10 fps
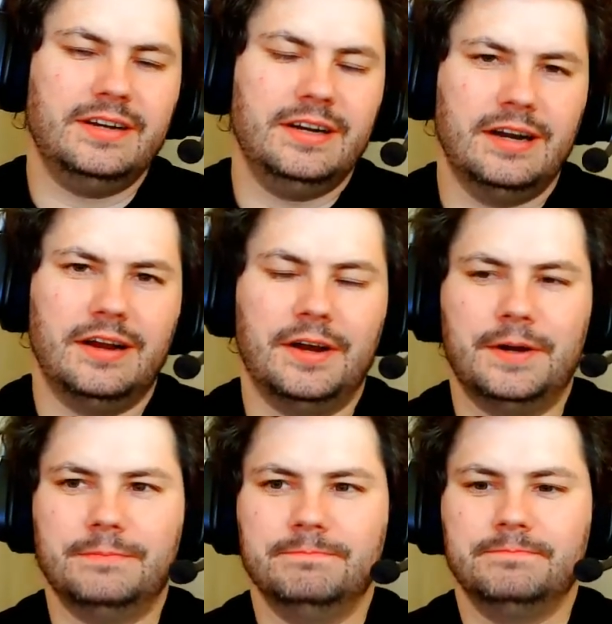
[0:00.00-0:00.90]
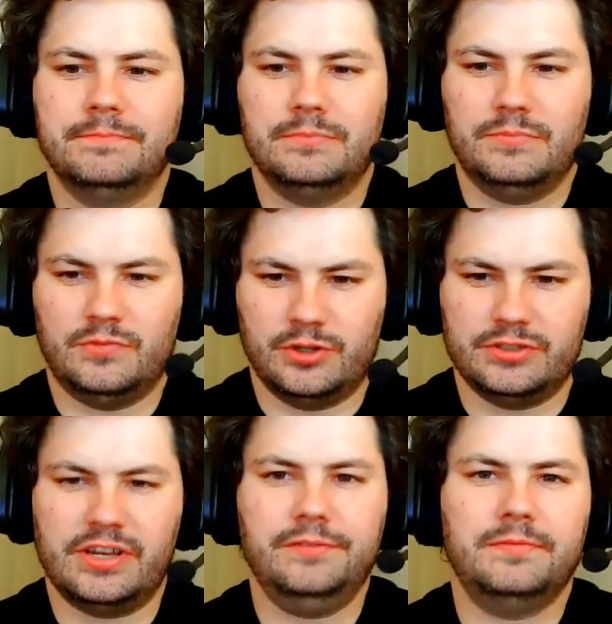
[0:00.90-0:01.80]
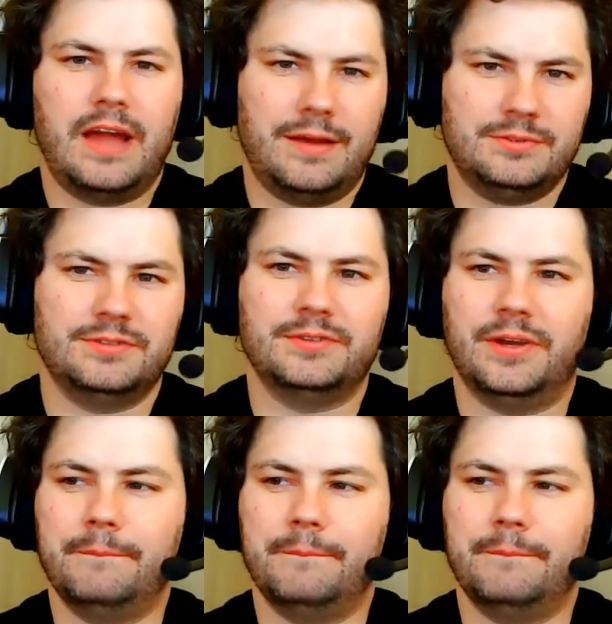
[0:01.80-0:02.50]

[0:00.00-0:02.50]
for yourself? Absolutely.